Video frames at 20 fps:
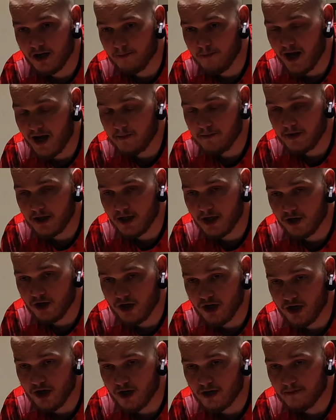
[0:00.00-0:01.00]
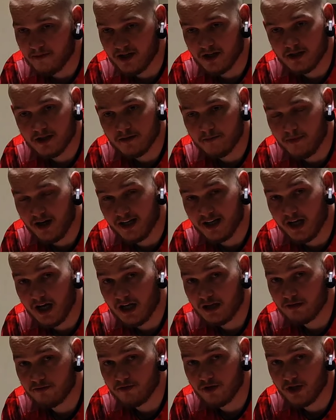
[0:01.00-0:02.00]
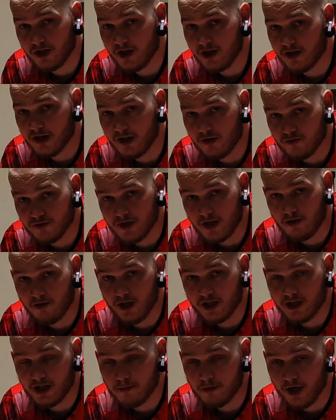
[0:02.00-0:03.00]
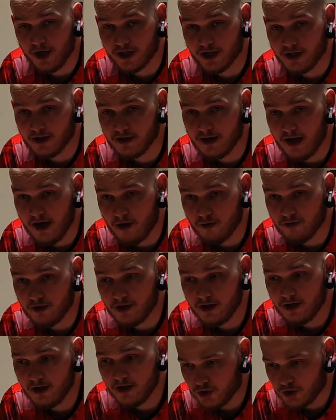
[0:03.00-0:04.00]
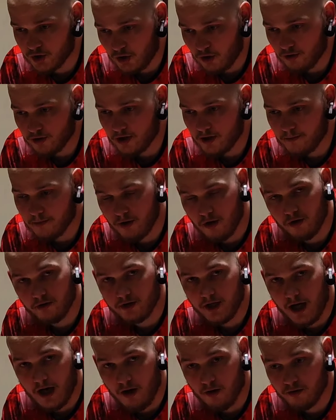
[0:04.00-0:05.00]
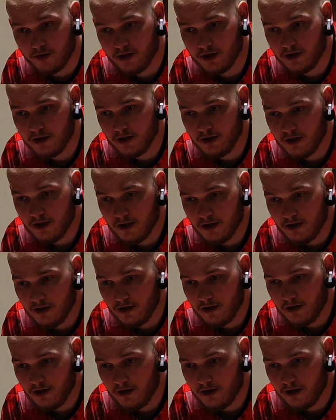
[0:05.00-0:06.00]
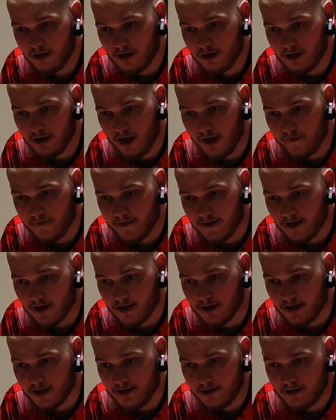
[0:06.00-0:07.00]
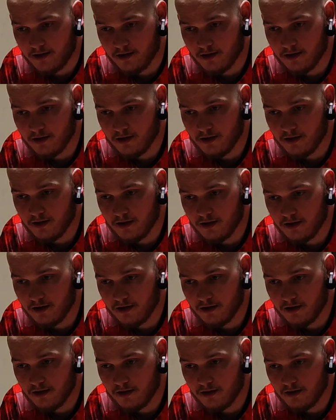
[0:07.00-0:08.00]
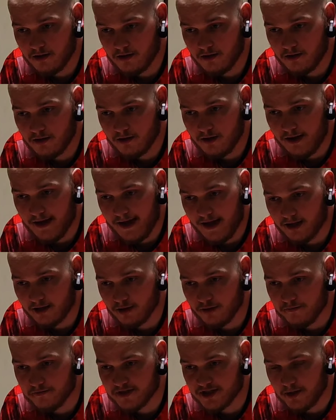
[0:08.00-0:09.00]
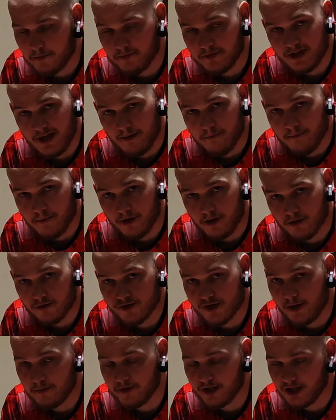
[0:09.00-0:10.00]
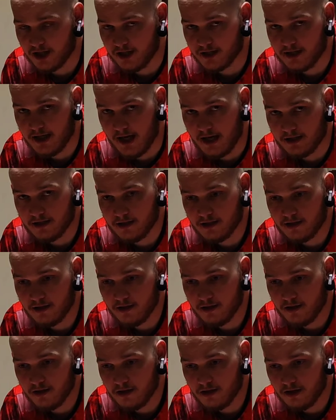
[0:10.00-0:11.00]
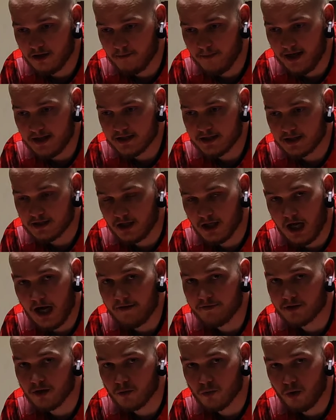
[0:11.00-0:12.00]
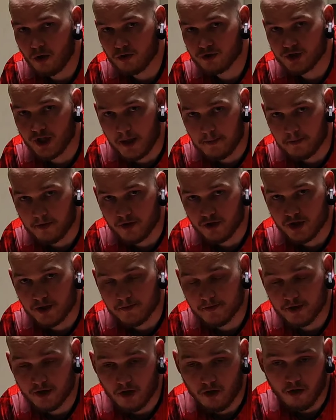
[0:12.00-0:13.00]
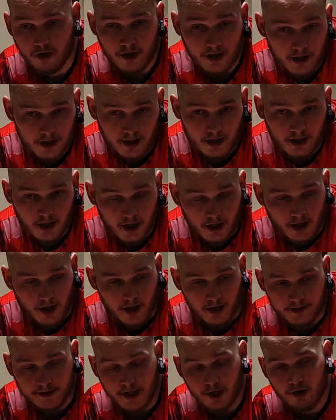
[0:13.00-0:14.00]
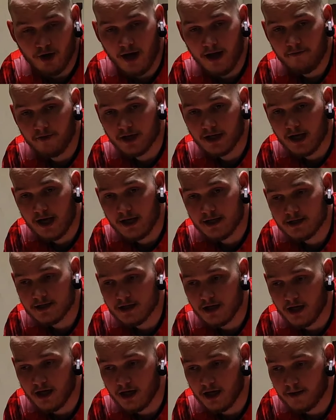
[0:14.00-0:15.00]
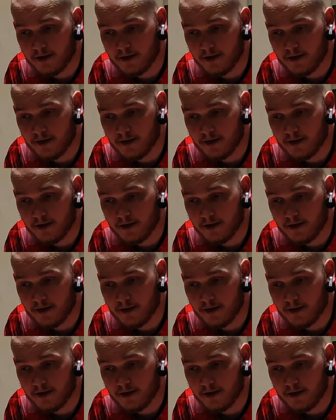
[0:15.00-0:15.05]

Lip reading: maybe a year, but by the end of the year I was already breaking down. My shoulder broke down, I think in end of September or something like that, basically after the World Championship. So there you have it, guys.